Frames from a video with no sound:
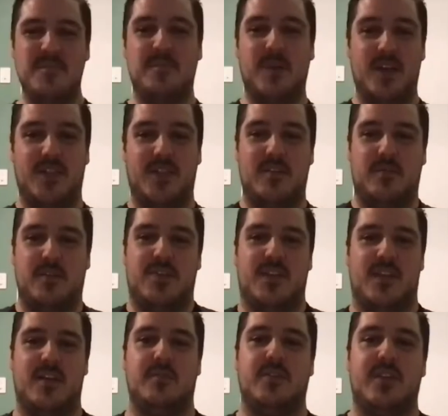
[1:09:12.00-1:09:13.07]
But with
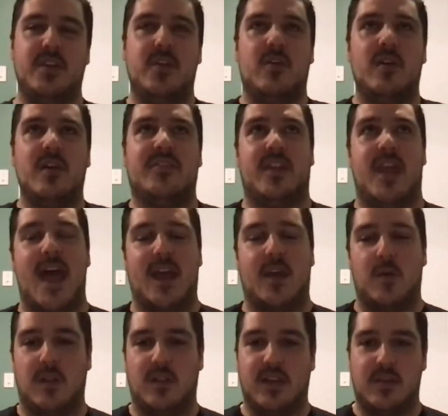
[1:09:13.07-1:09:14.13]
the noise and air
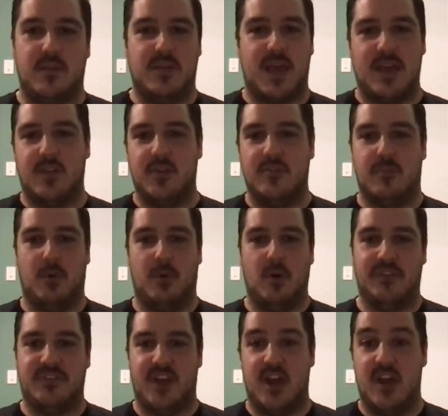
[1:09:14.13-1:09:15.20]
quality, we've had those
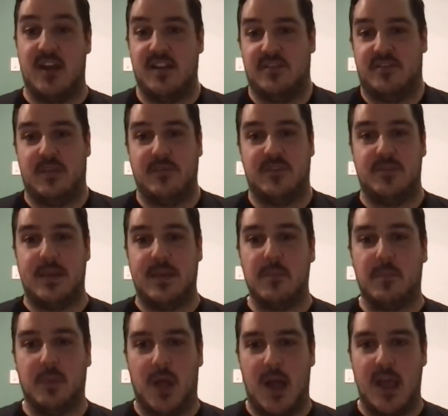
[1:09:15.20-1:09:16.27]
reports done, and it seems to be
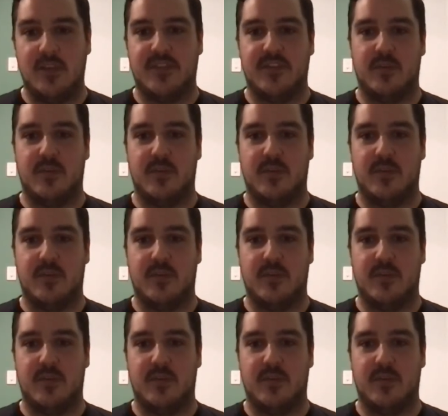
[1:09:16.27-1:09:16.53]
compliant.